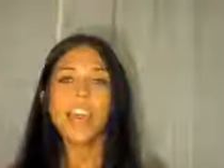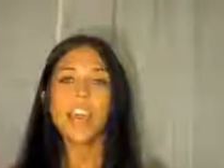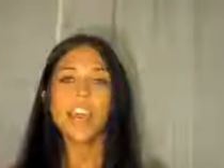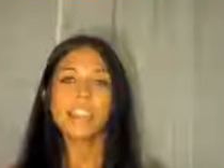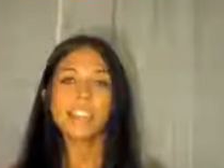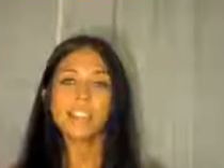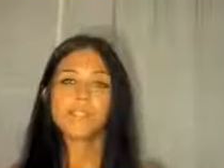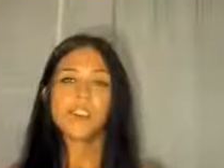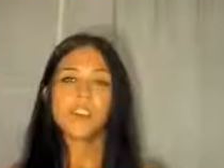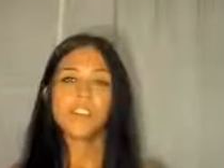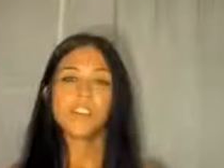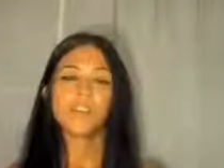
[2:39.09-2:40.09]
And his
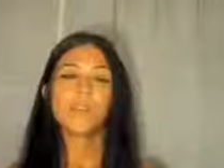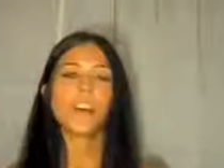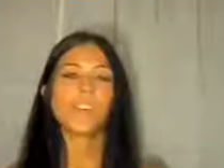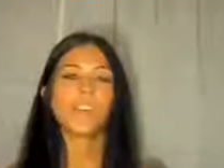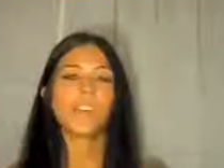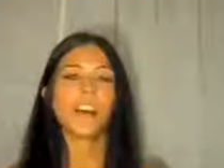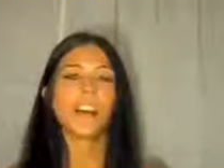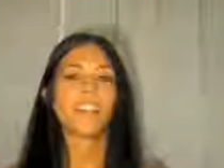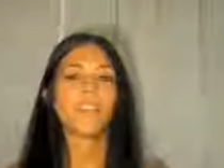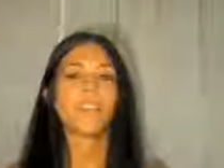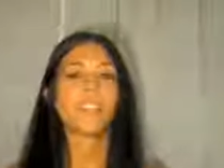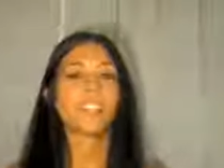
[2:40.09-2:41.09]
value, a
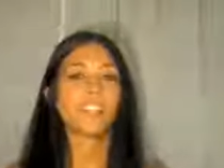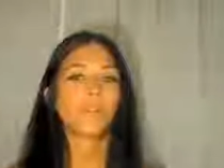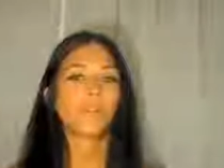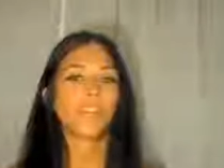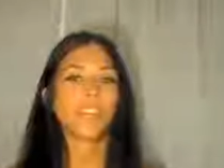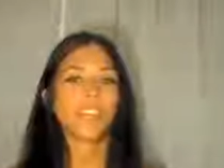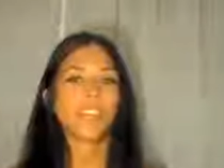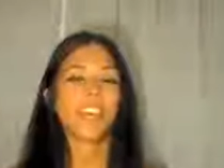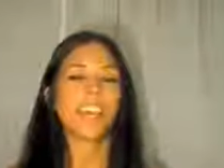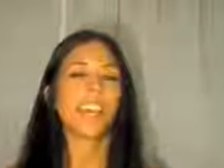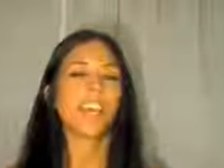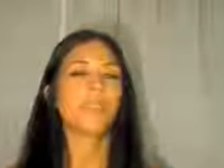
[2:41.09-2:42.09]
5. It's
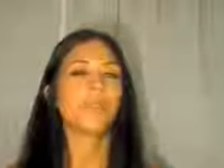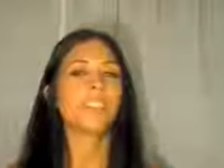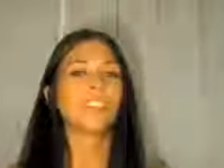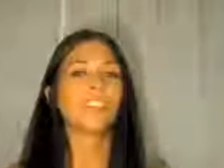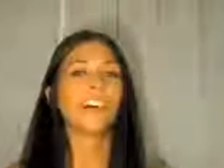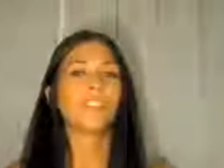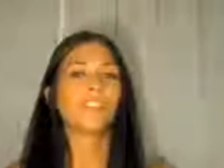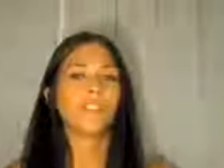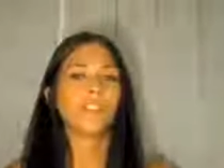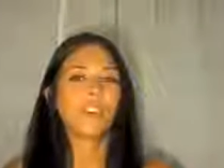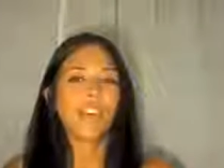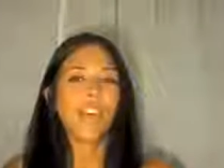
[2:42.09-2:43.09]
free, and we love
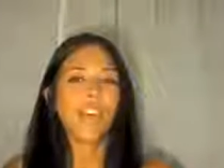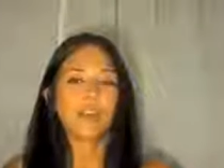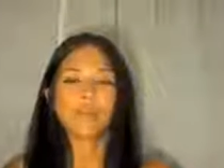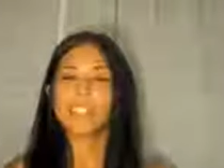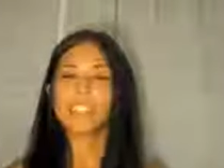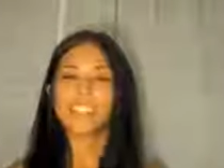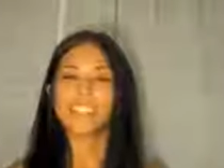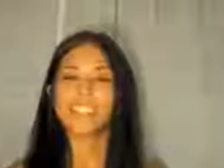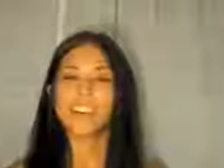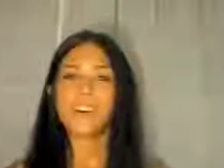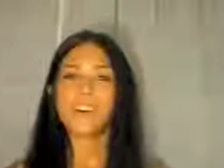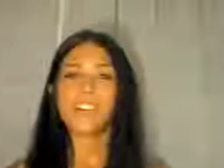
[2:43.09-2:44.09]
free apps.
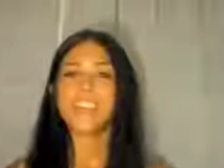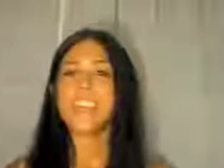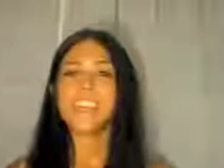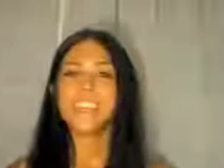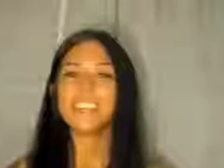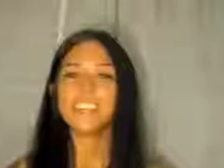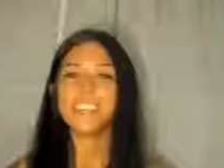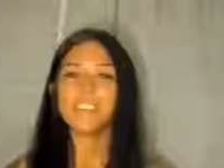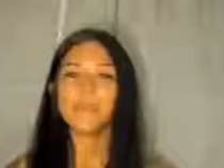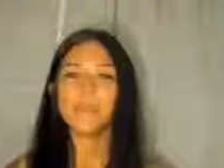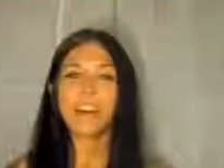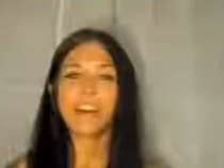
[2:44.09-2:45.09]
So thank you,
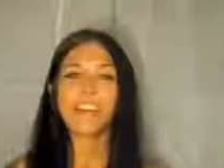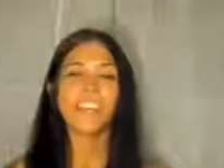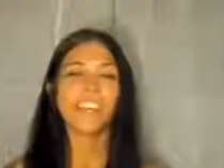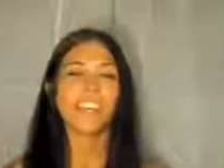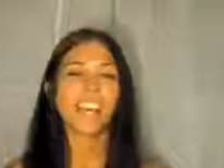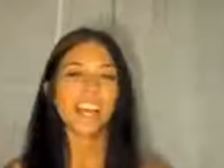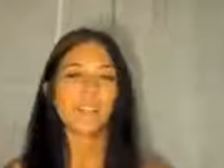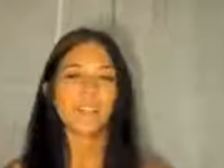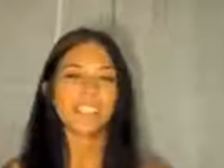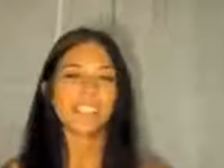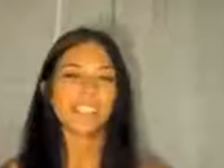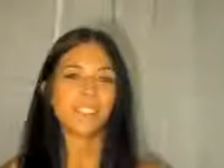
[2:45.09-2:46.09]
Dave Pell, and I
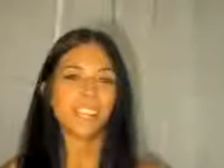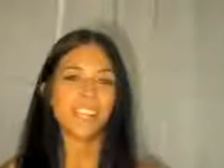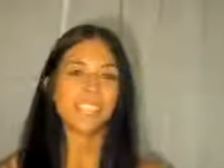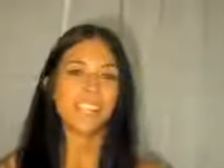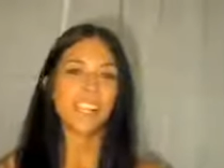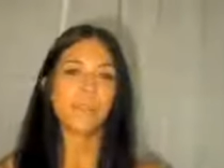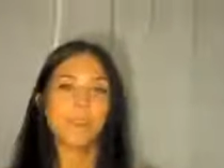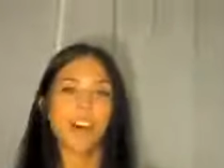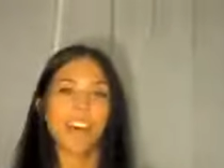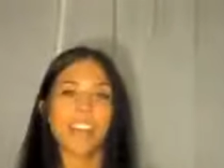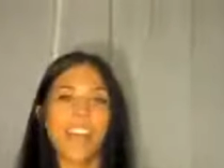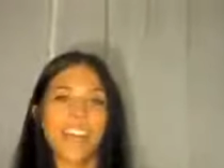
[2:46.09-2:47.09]
will see you next time
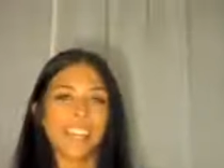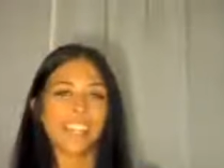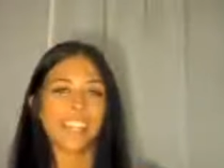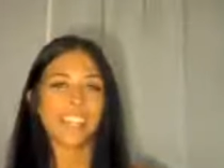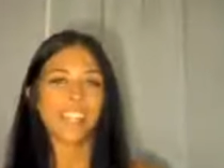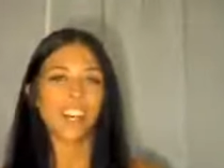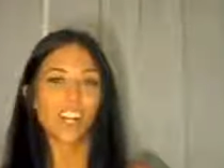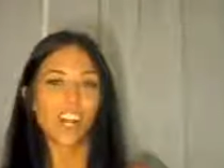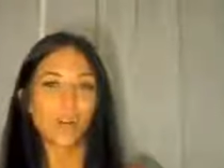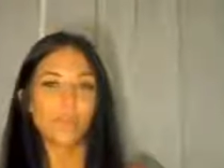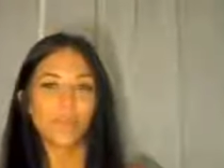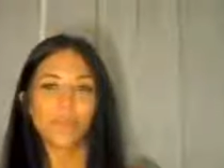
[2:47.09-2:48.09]
on
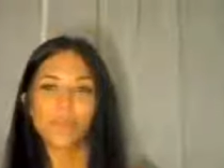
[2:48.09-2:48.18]
iLeak.com.